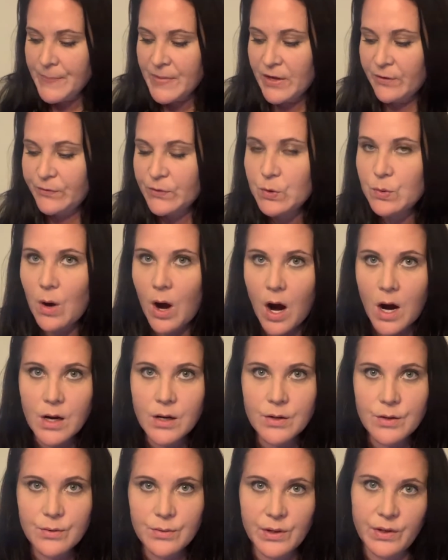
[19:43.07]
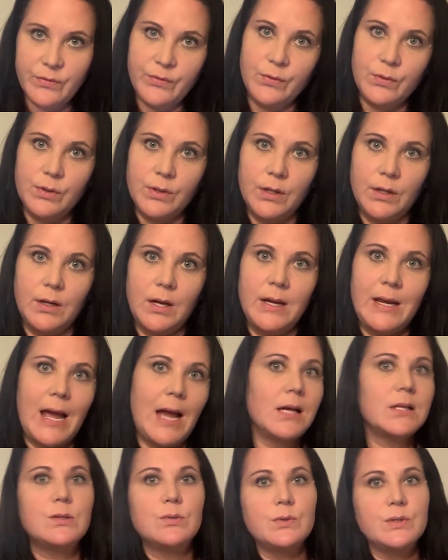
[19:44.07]
If you are going for an
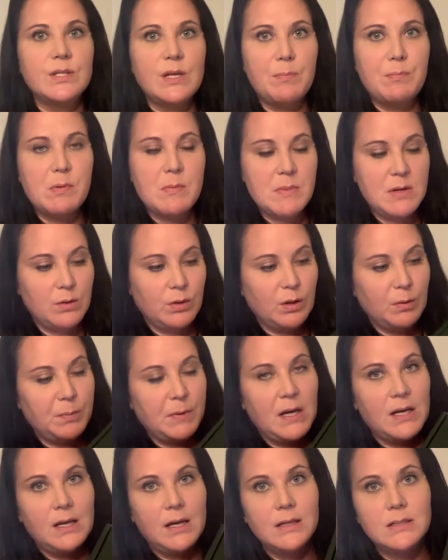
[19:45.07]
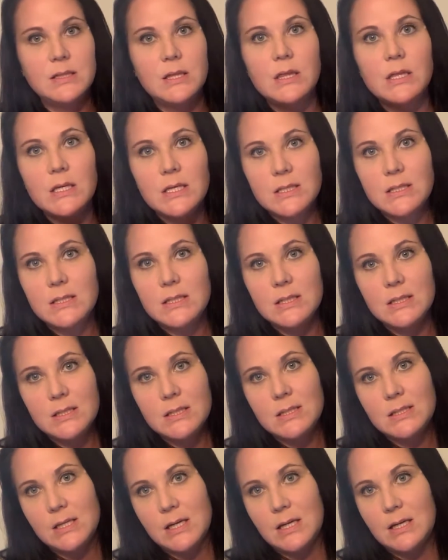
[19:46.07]
actual supplement or a product, this
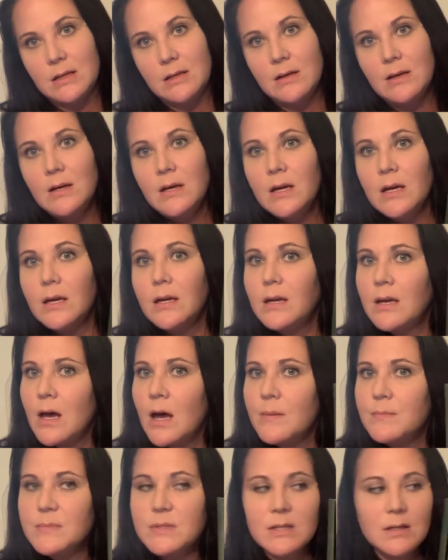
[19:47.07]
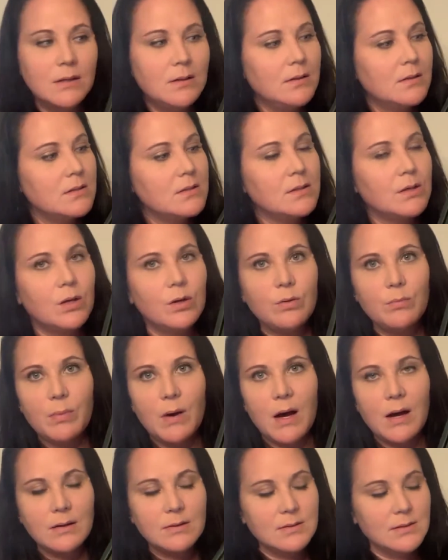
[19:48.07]
is seed. It comes in this cute
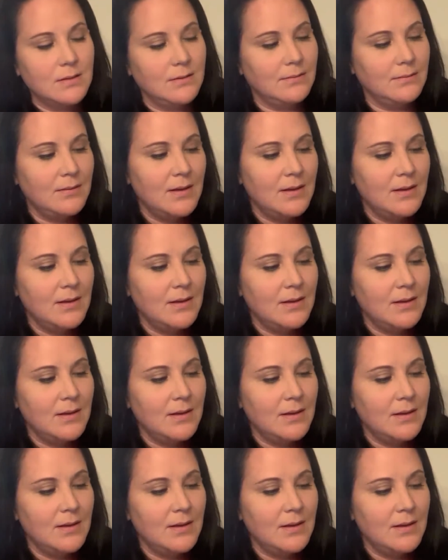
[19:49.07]
box.